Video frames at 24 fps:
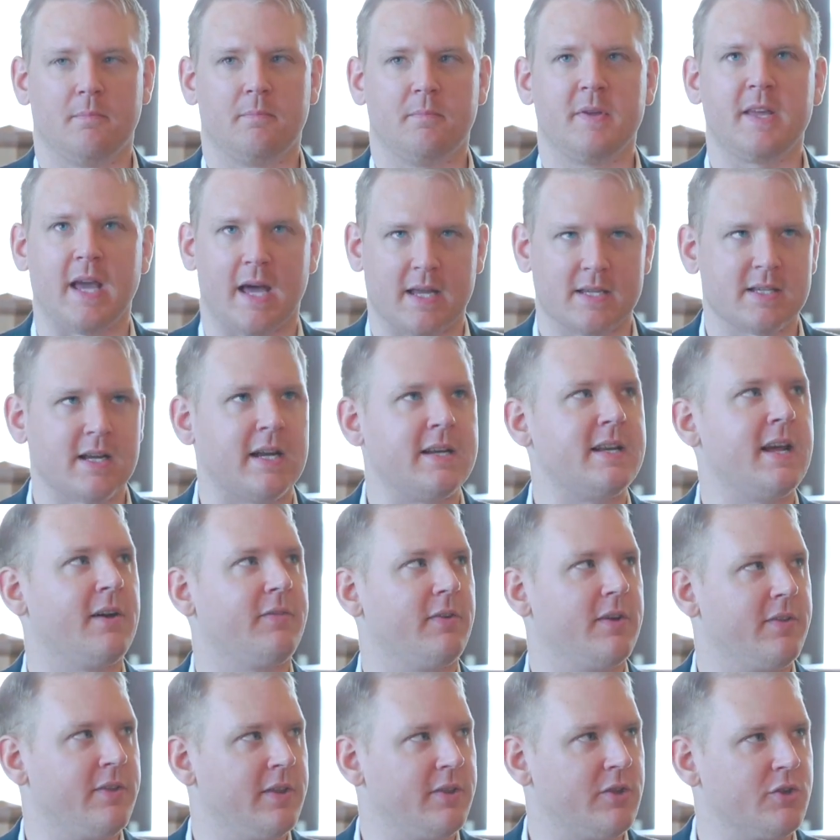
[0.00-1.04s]
Yes, I
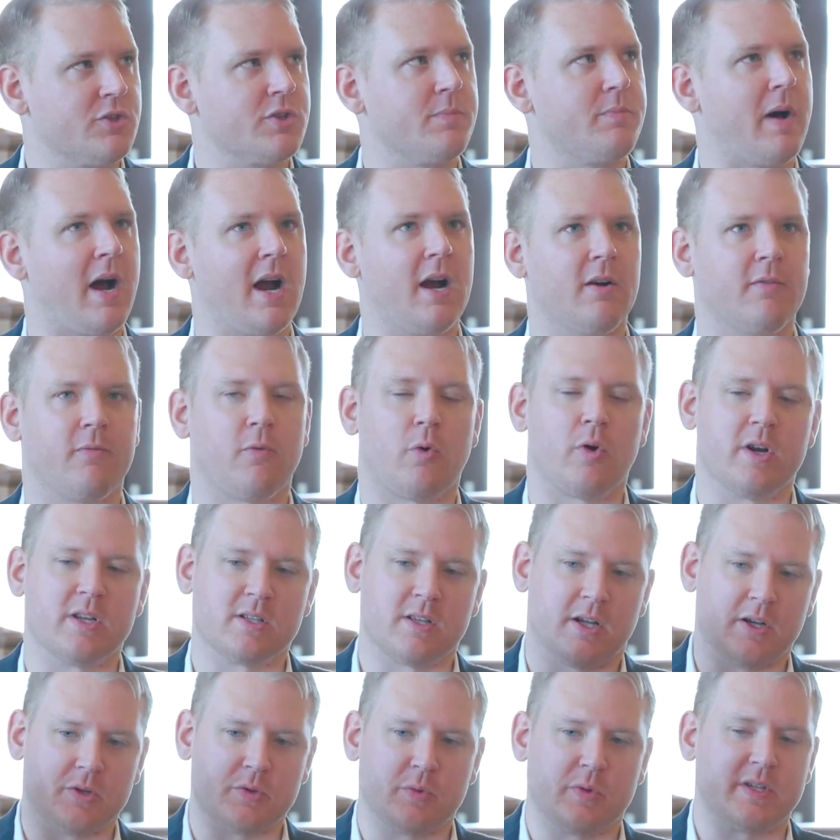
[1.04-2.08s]
definitely think there's a buyer for it as
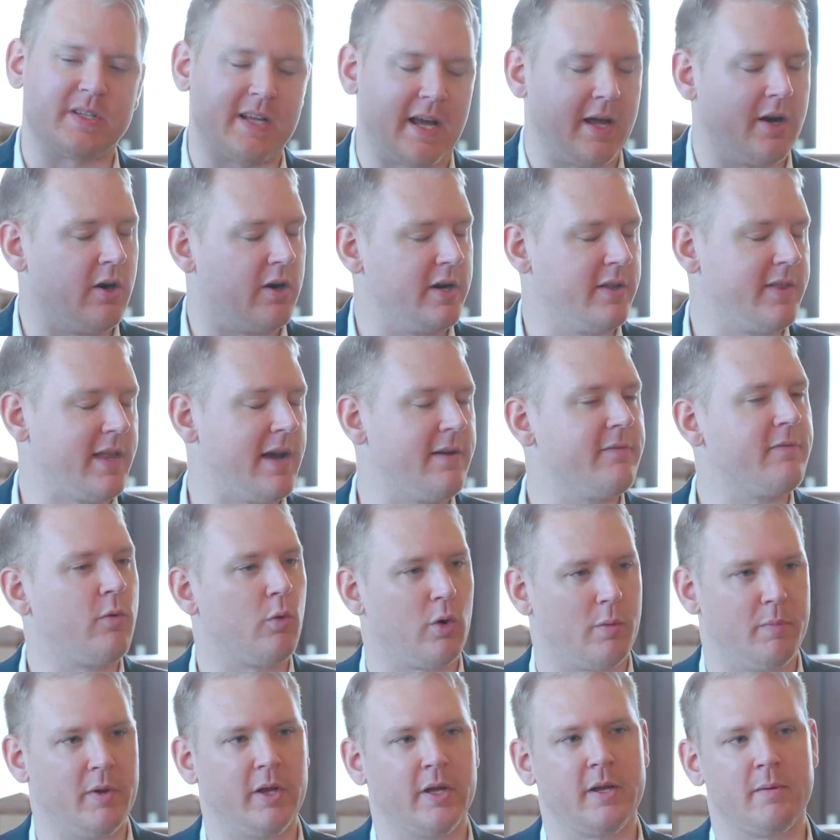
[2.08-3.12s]
long as we stay underneath that
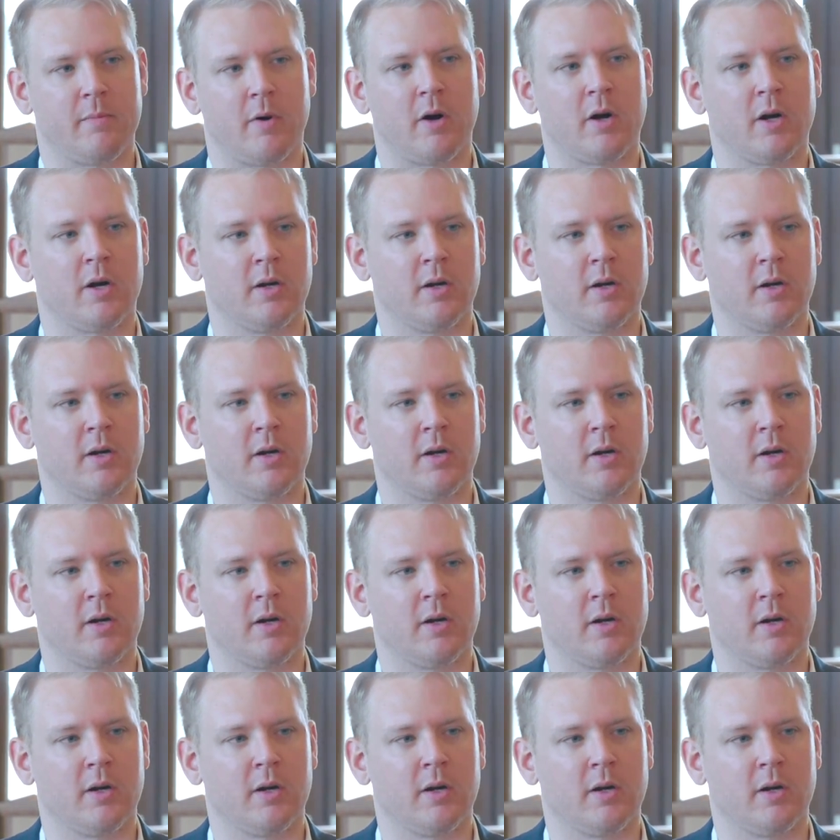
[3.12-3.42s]
4 million mark.